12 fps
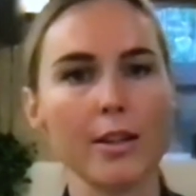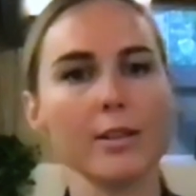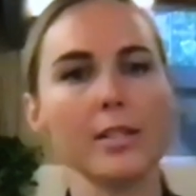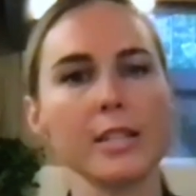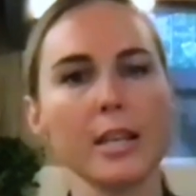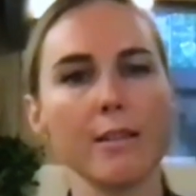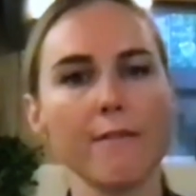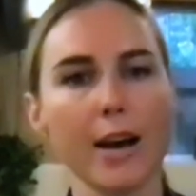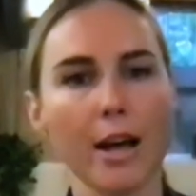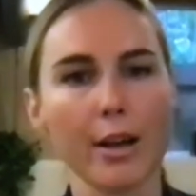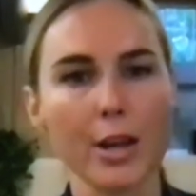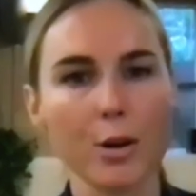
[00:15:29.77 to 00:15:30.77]
others see the
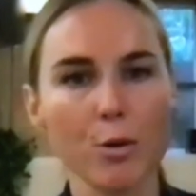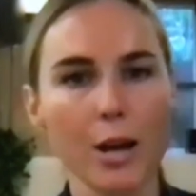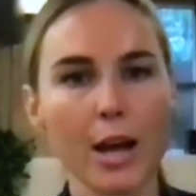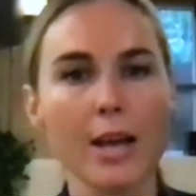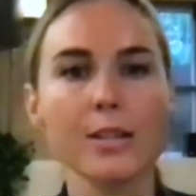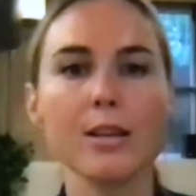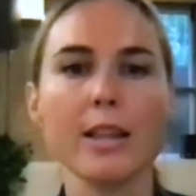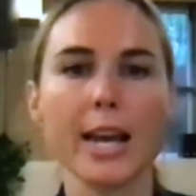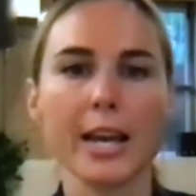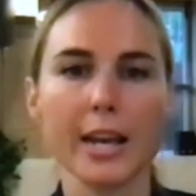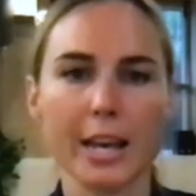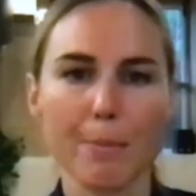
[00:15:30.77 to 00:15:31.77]
value so
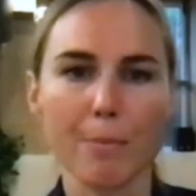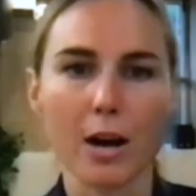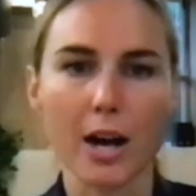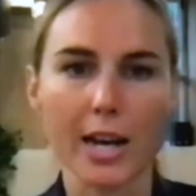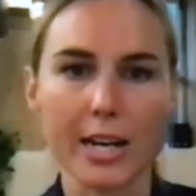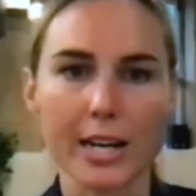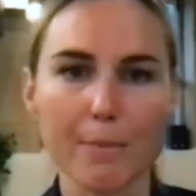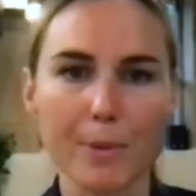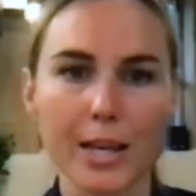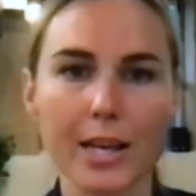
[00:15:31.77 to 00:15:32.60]
they can get behind it.